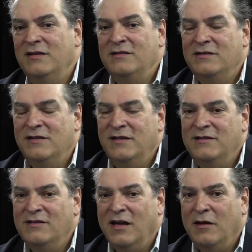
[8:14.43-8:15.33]
These
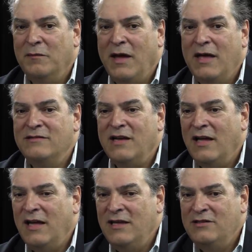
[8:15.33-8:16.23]

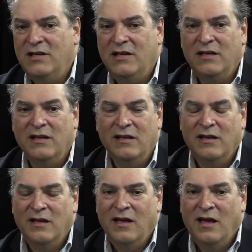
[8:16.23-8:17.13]
anti-aging,
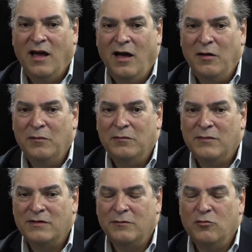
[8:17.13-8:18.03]

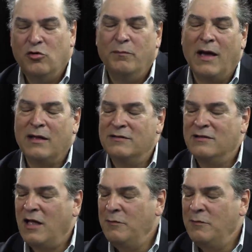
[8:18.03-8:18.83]
as I'm going back in time now,